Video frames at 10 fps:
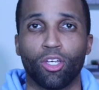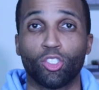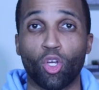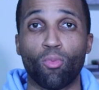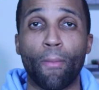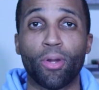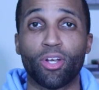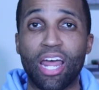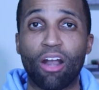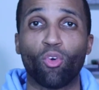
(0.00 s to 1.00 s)
So remember,
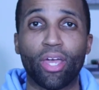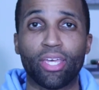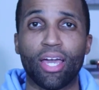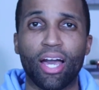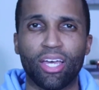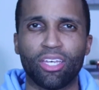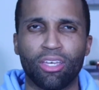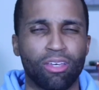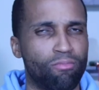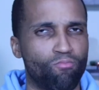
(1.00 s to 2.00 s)
narrow AI
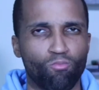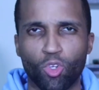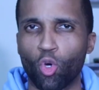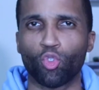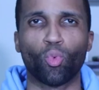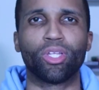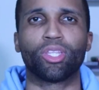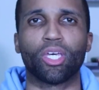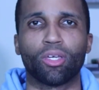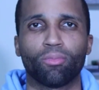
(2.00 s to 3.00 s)
knows one
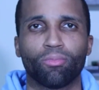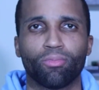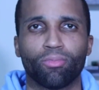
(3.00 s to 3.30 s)
thing.